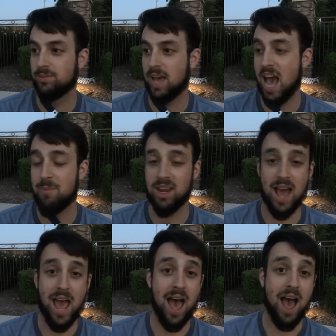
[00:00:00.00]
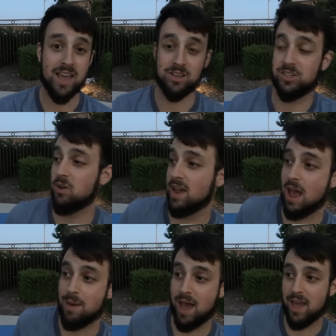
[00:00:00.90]
I mean, I, I enjoy it.
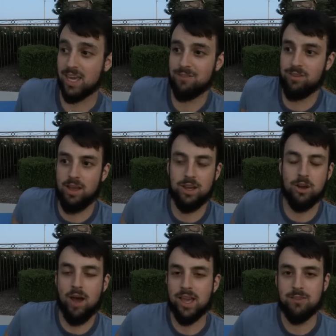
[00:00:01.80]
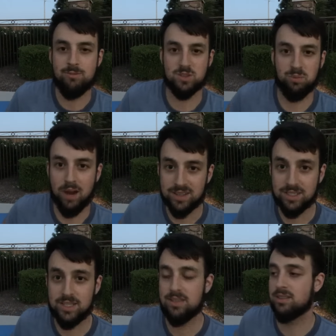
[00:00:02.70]
I, I give, you know, I give him his
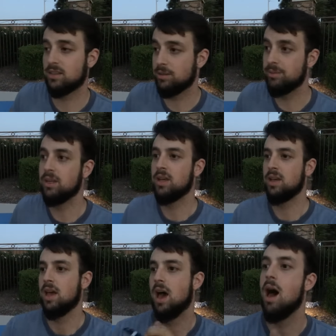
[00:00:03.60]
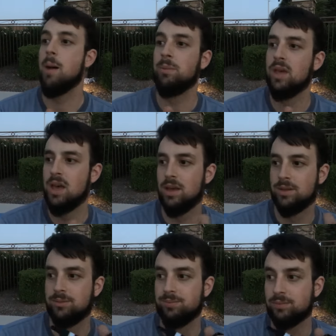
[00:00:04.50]
presents and, um,
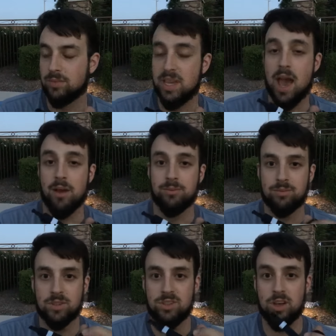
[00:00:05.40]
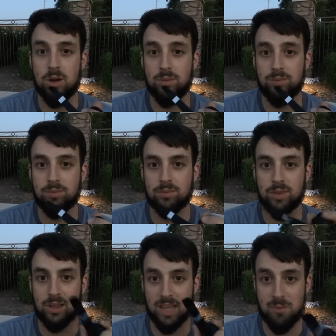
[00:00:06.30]
yeah. So
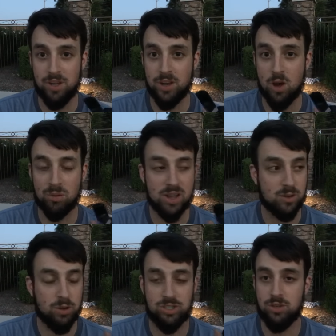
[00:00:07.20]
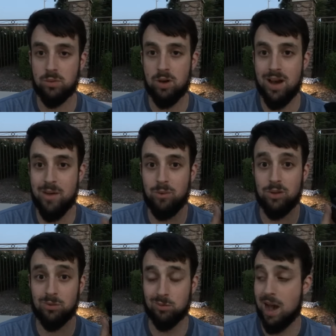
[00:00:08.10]
let me know, brother, what you want.
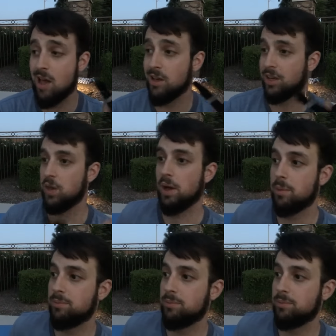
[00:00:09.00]
Well, I'll hook you up.